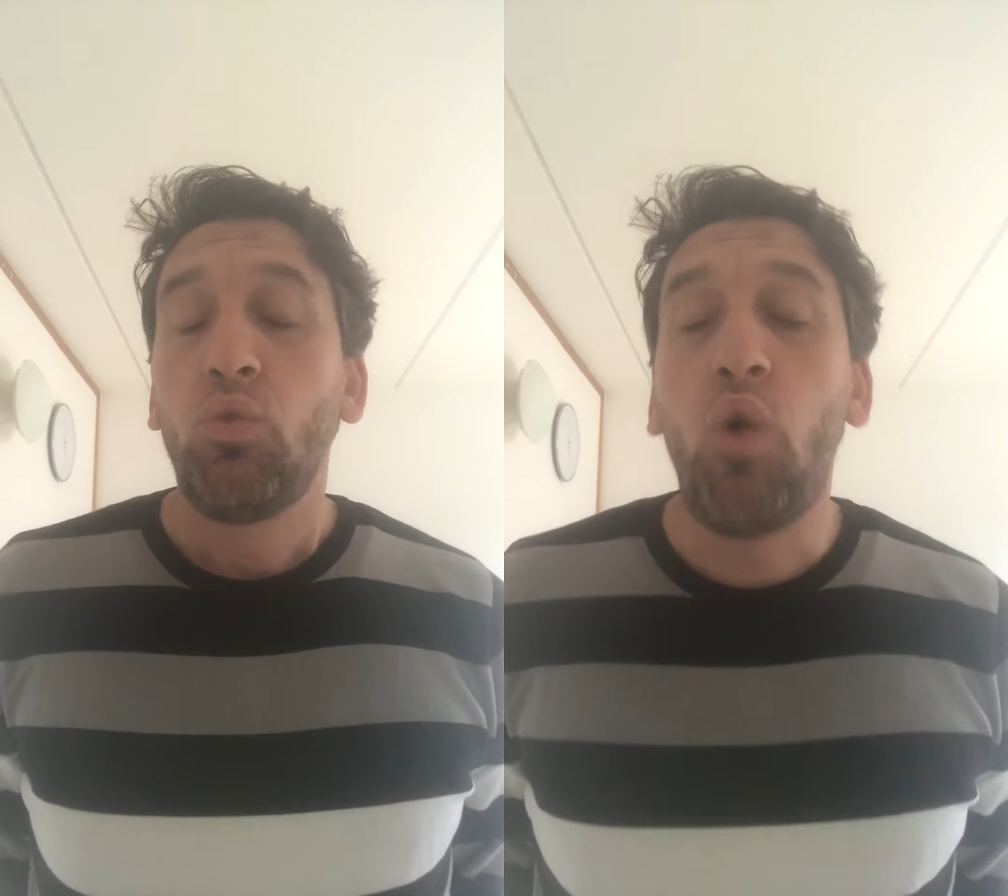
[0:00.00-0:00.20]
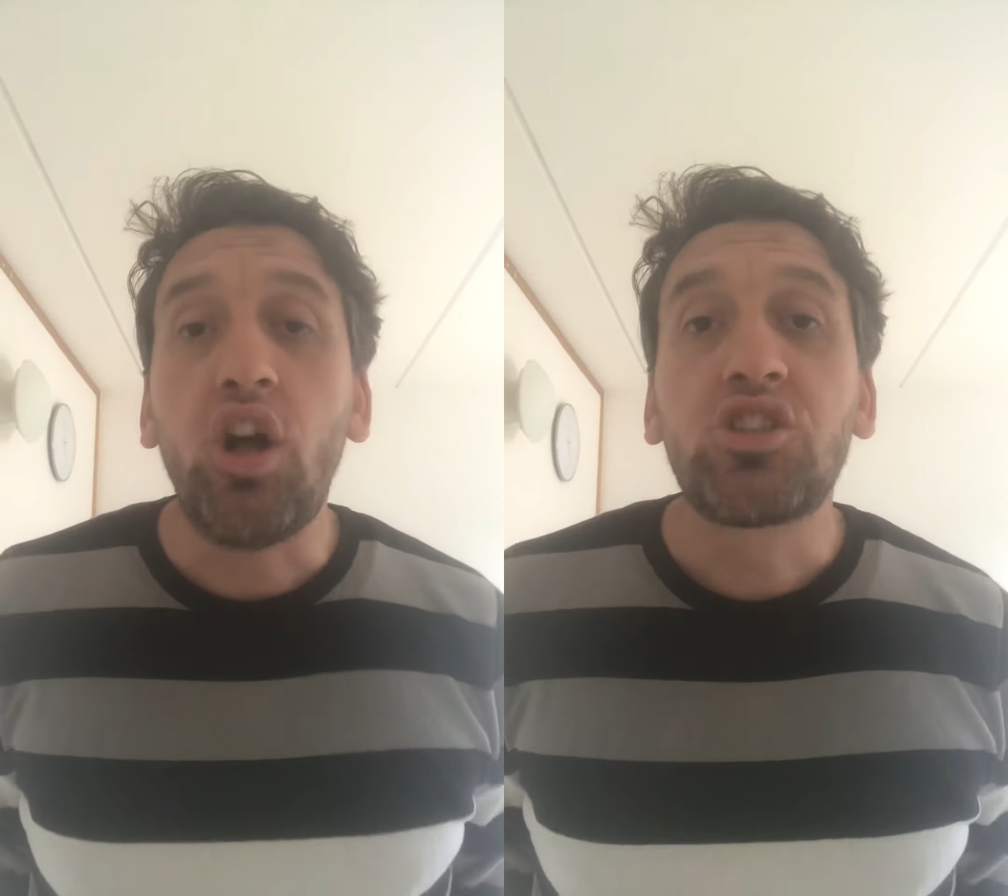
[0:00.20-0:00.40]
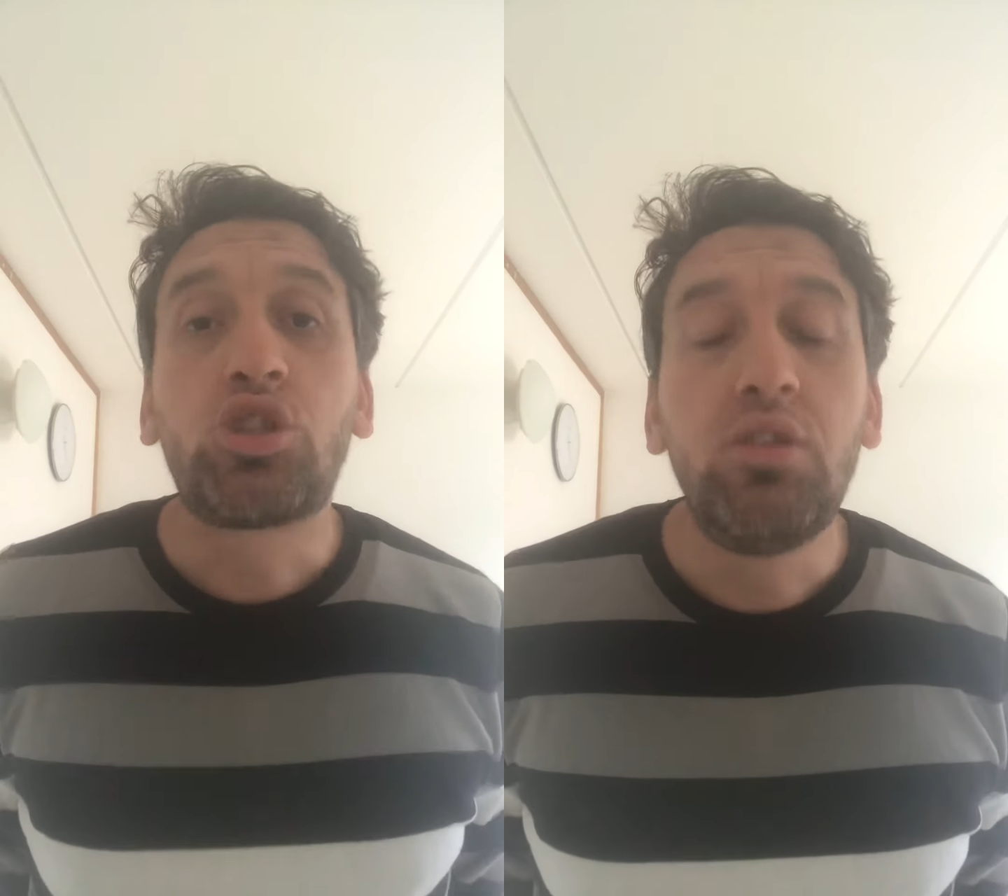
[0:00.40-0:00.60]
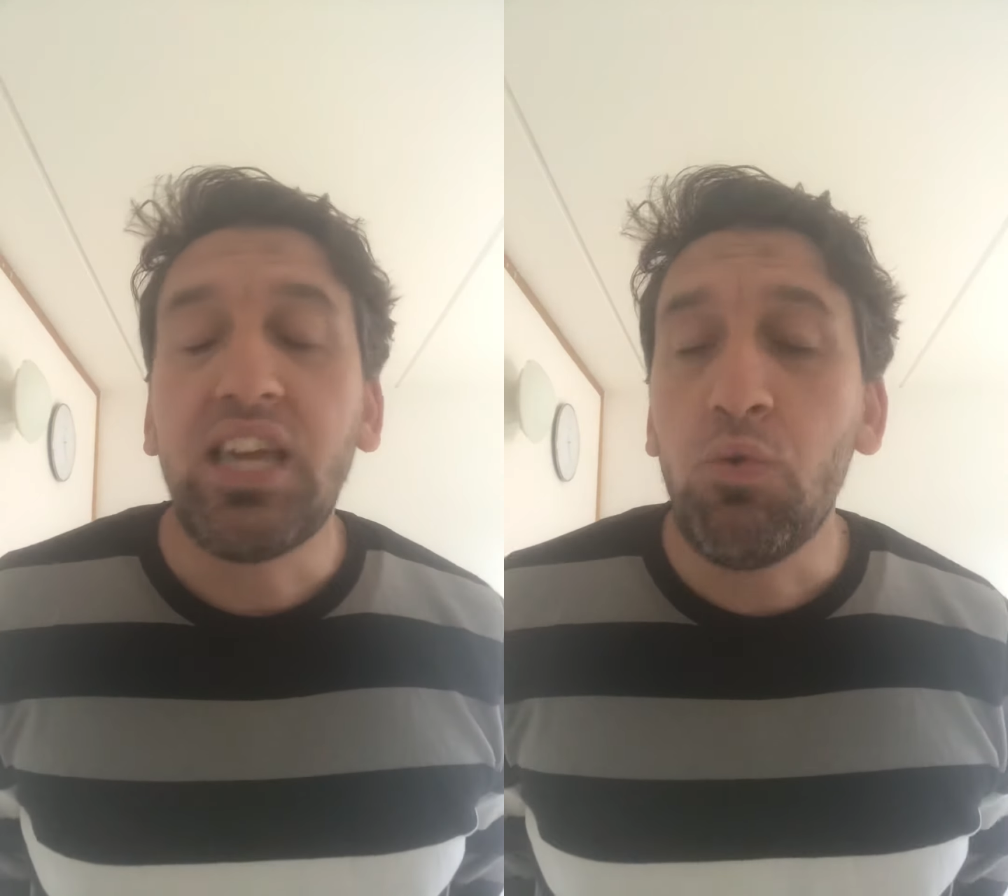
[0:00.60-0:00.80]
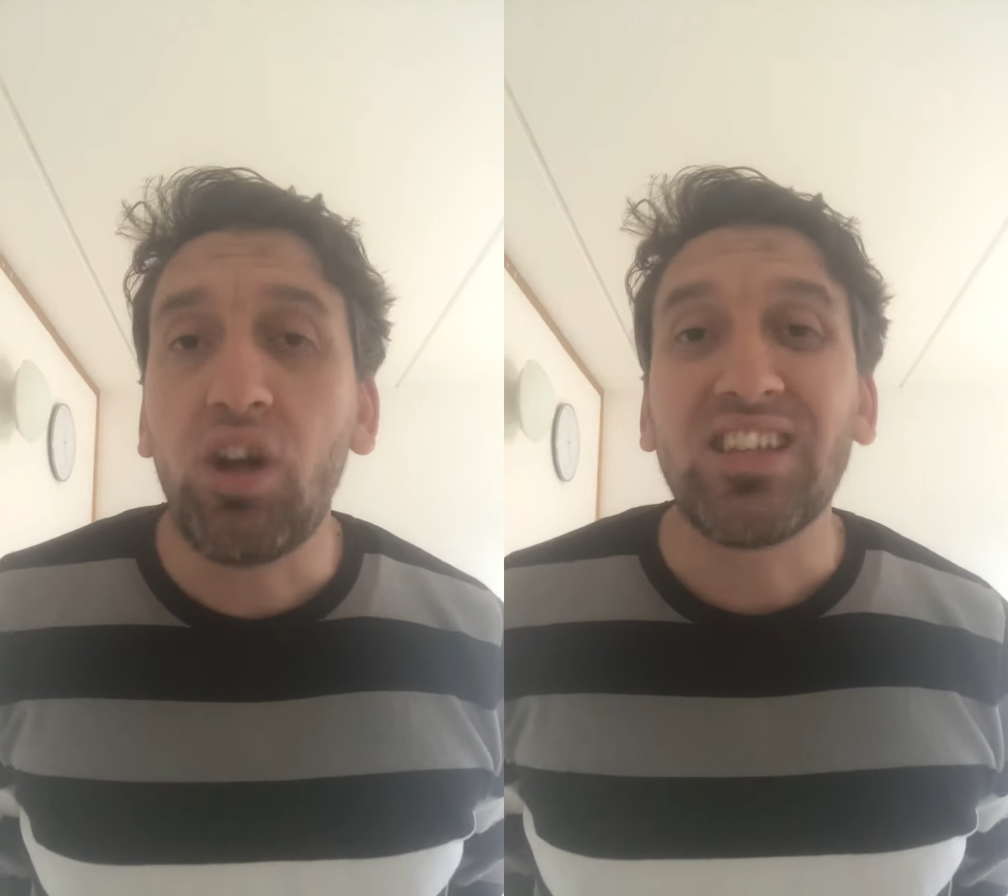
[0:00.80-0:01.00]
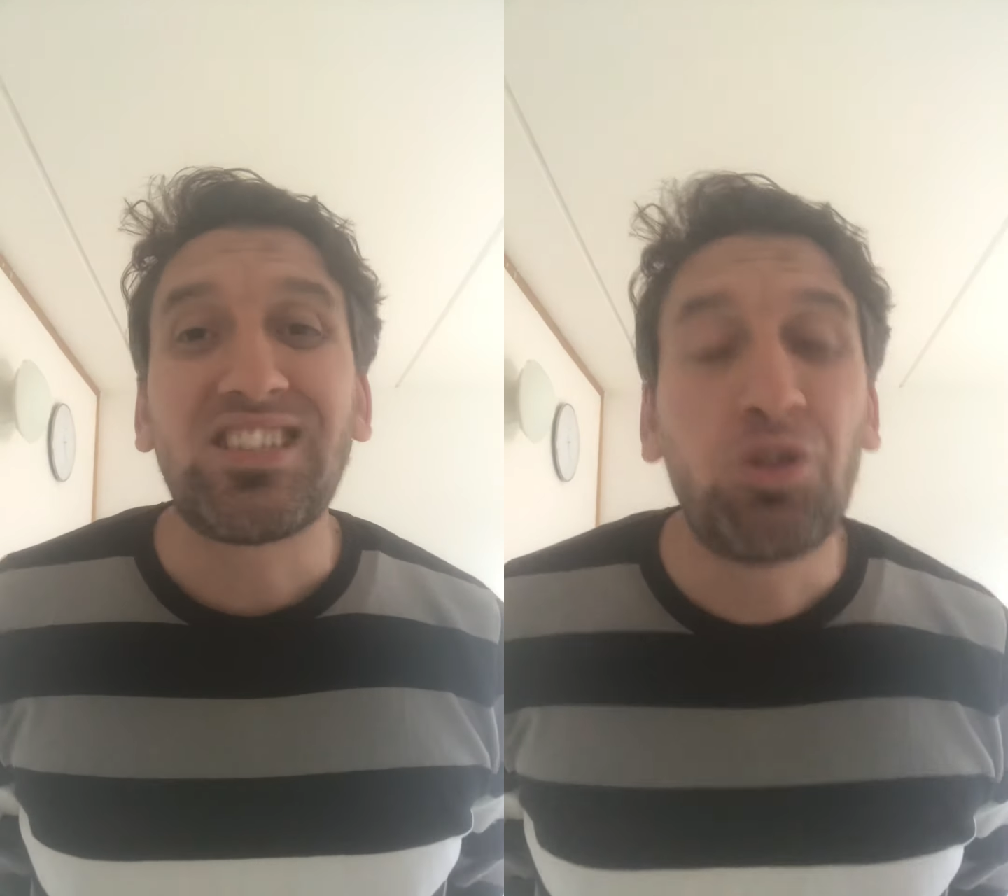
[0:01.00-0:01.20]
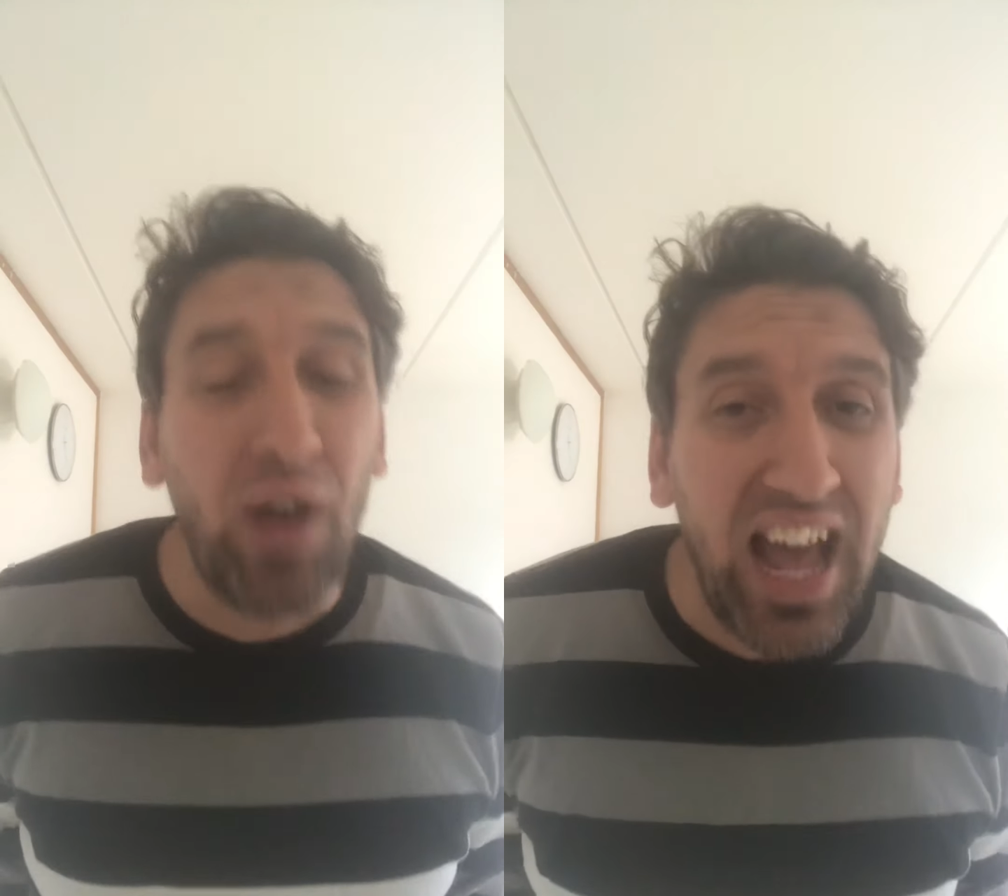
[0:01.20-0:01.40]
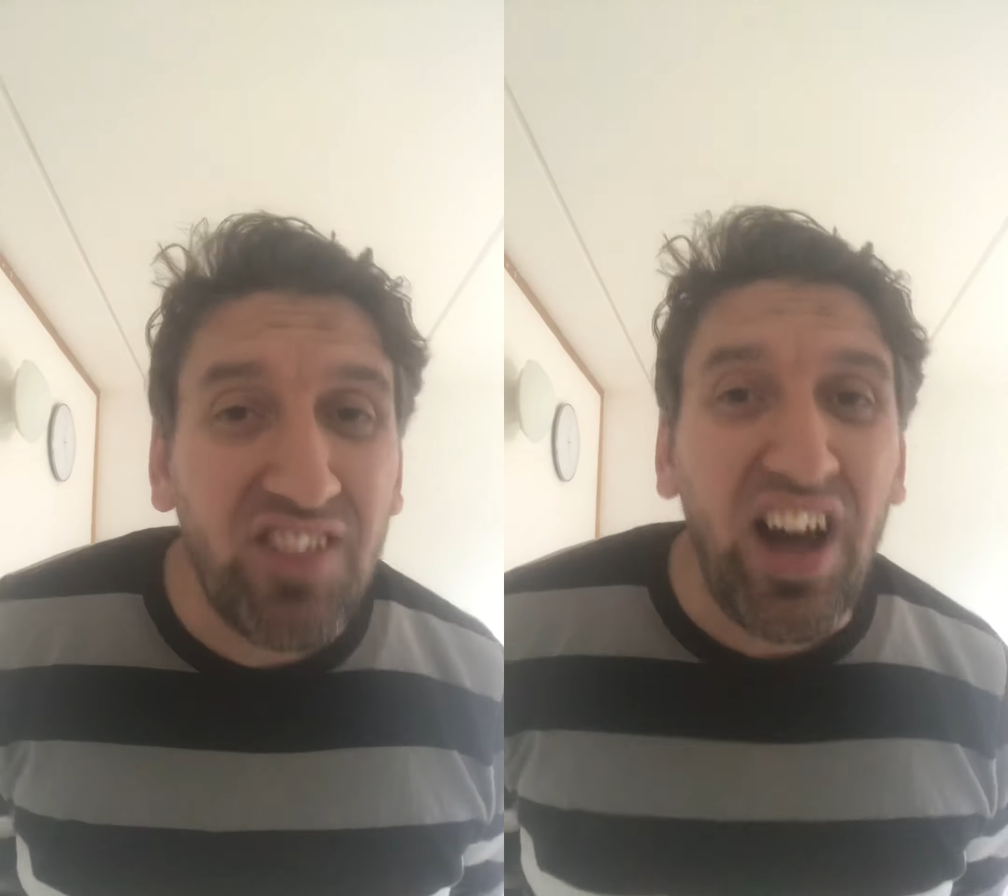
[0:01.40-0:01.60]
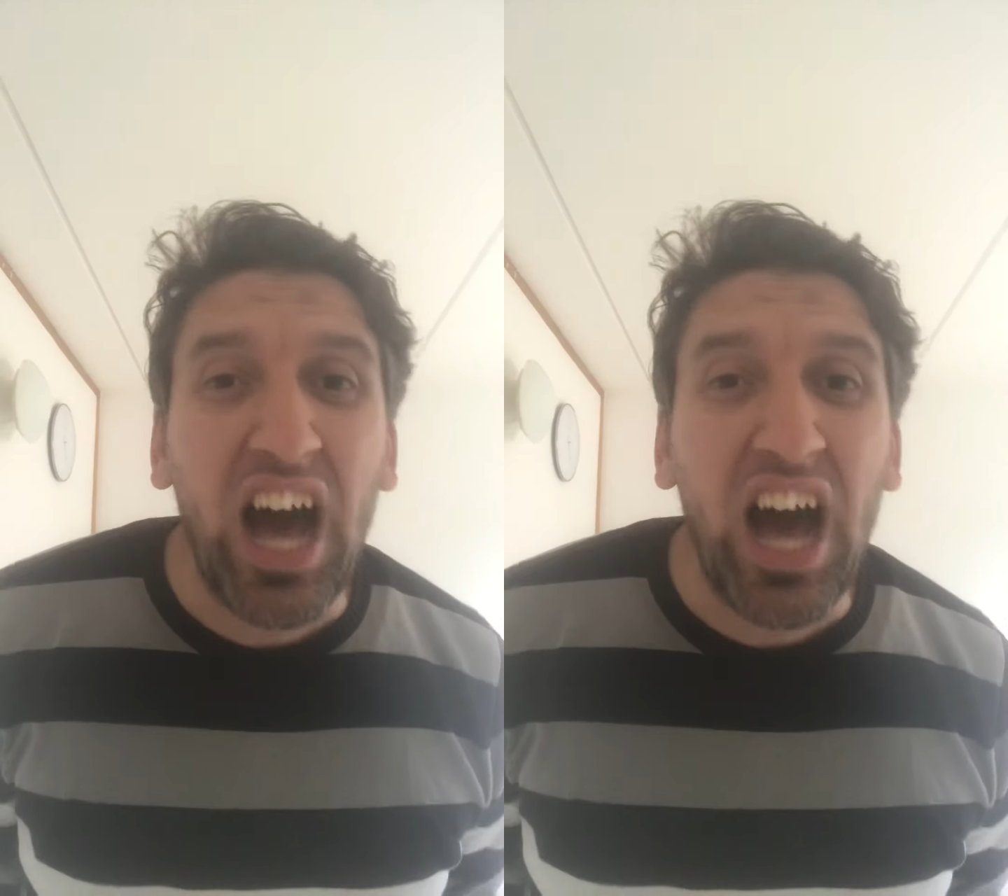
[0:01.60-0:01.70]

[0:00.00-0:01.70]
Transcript: won, he won 12